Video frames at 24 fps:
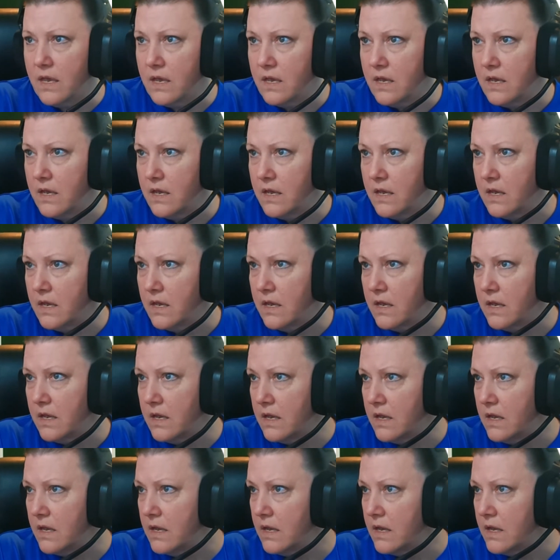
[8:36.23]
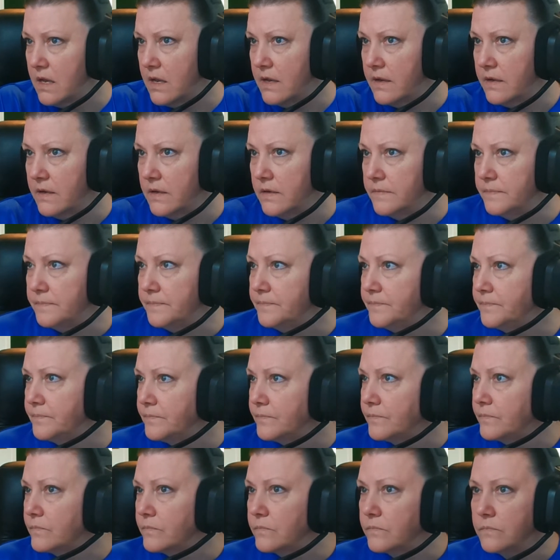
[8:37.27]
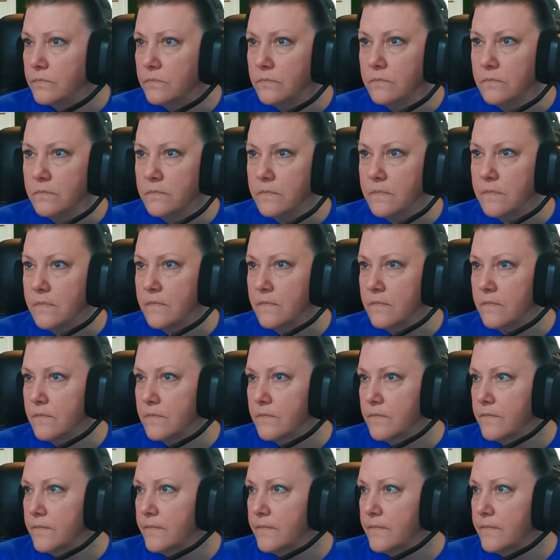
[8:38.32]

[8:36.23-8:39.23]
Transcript: Nobody speaks.